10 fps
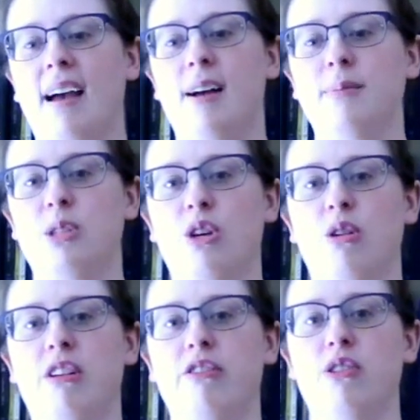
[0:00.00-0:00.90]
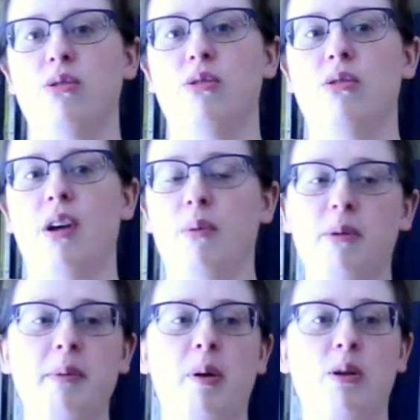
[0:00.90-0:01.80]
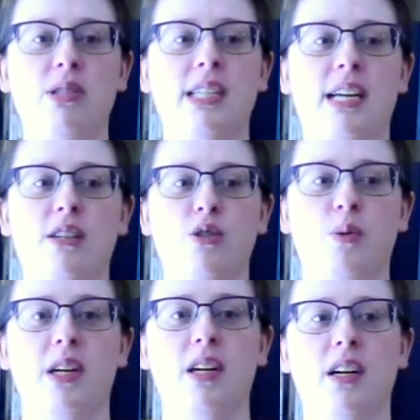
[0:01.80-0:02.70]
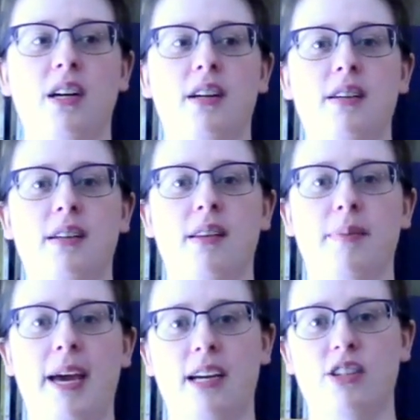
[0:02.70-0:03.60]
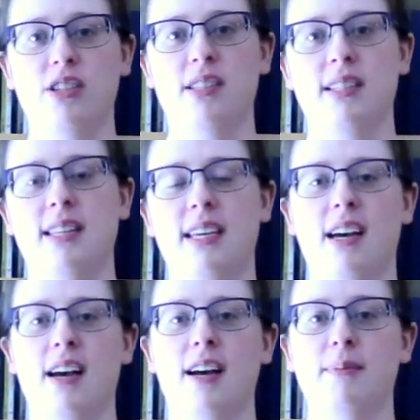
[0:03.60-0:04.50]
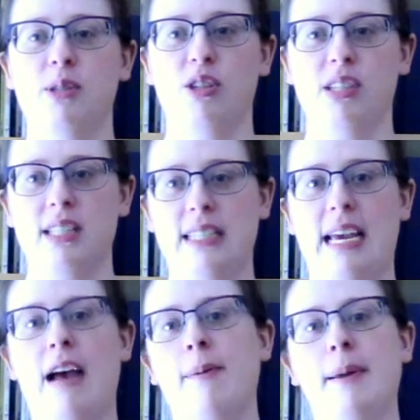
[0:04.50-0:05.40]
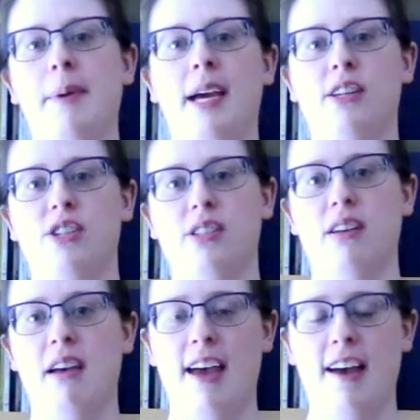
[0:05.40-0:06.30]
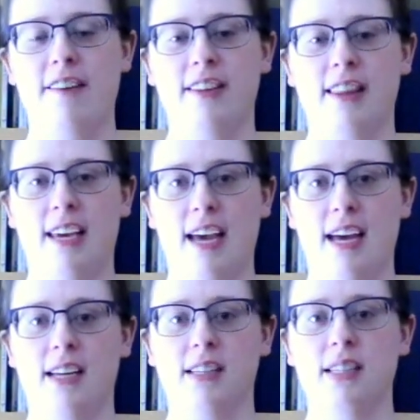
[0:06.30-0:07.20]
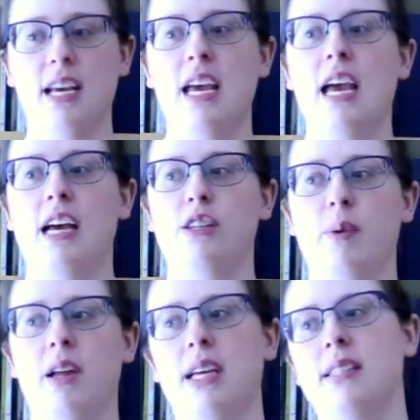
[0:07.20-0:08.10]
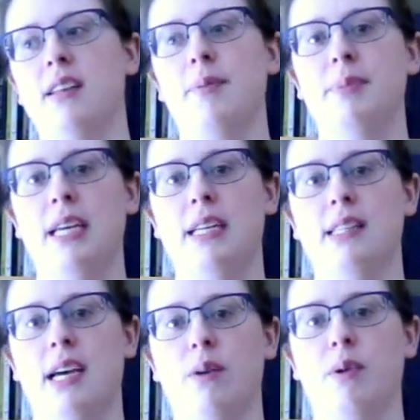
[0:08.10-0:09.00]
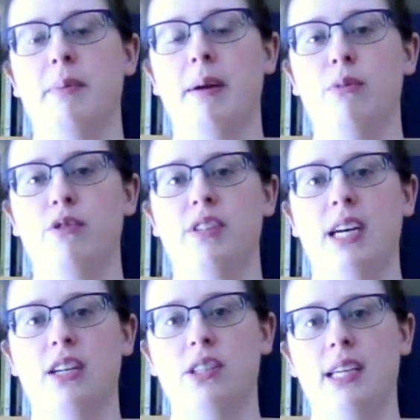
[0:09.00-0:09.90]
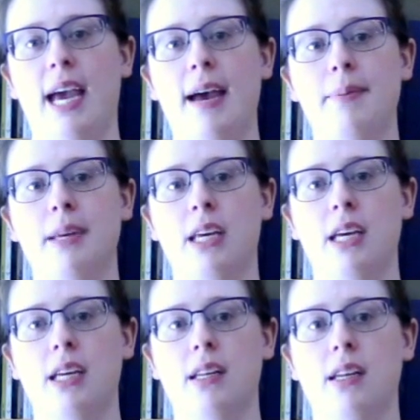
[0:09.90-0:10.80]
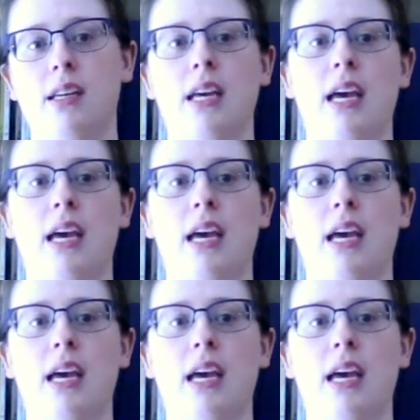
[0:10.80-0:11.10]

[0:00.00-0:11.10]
Um, so if you, I will be posting on Twitter the packages as they come so you can see how many packages I'll have at the end as well as updates on when my move's actually happening